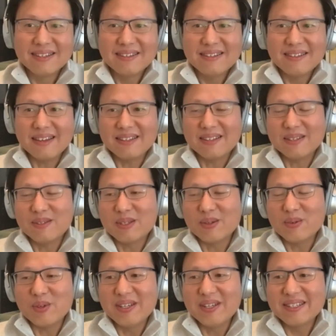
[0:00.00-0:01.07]
Yeah, the
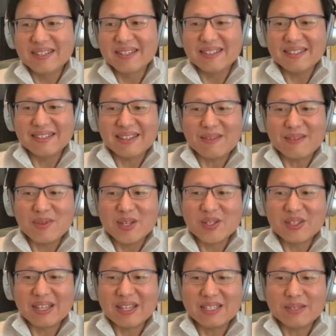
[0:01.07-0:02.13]
reason I
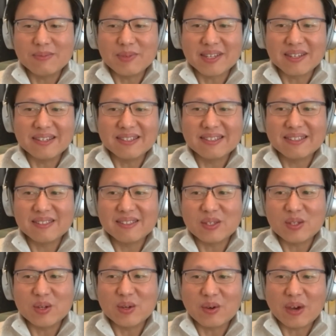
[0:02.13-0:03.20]
mentioned that is because,
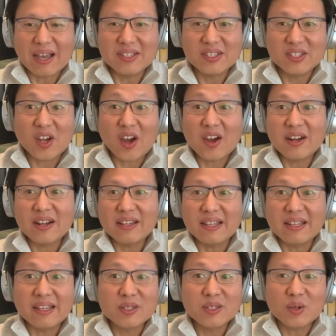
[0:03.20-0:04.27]
I started
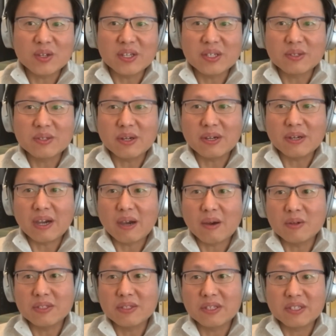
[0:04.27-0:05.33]
in this orchestra, I
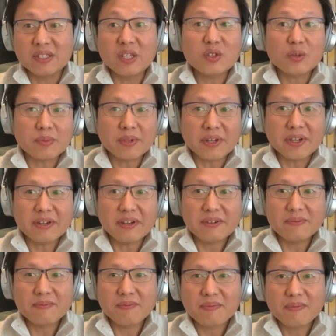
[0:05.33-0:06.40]
was the section player.
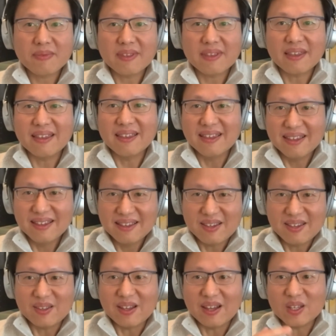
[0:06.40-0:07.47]

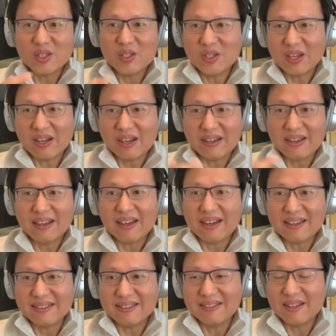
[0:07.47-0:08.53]
I
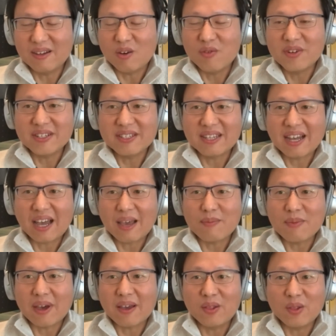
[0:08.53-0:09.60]
over the
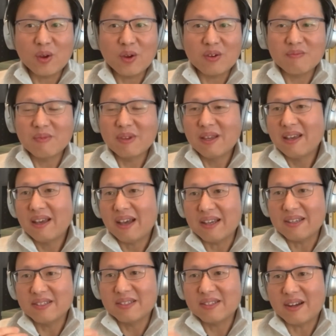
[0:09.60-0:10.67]
time I learned, I
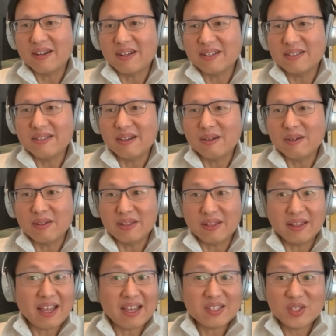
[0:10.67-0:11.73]
started in the
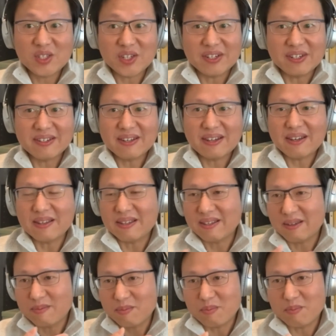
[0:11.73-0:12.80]
last chair,
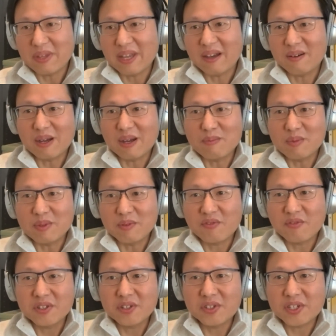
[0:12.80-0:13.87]
and now I'm in the
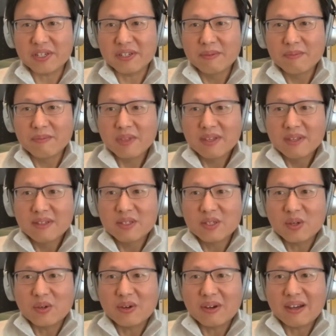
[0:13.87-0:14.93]
first chair.
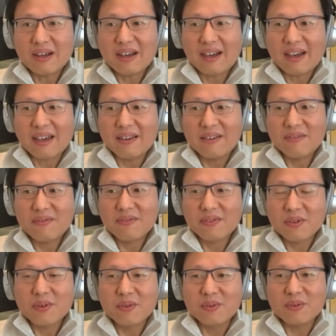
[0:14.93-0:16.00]
So I
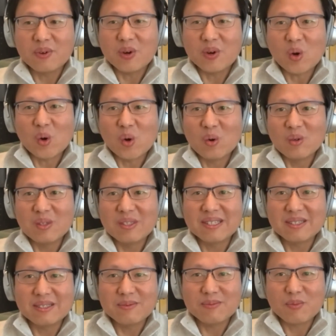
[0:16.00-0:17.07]
through all
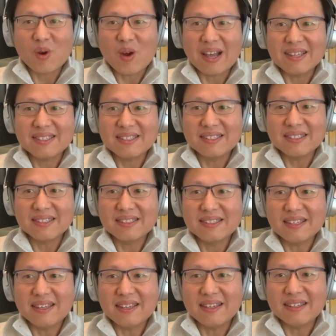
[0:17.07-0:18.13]
this process,
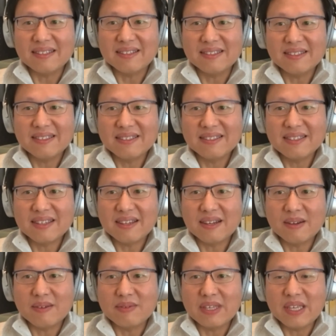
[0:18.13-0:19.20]
and
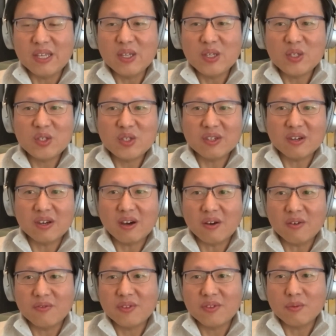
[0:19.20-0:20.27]
each
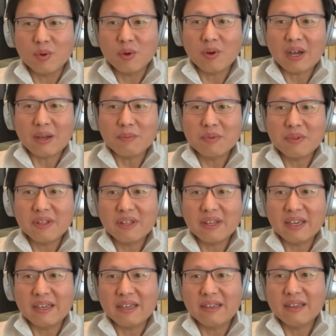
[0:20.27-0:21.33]
of the role I
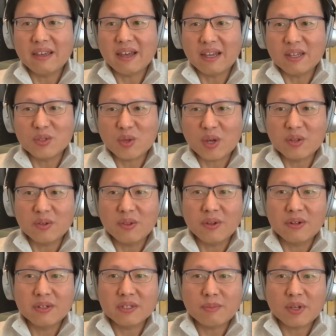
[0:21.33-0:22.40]
play, I try to
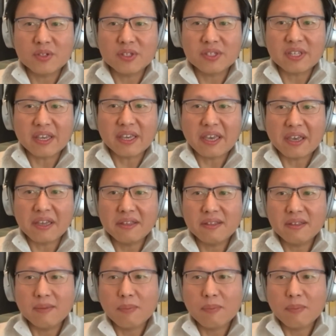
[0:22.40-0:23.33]
learn as much as I can.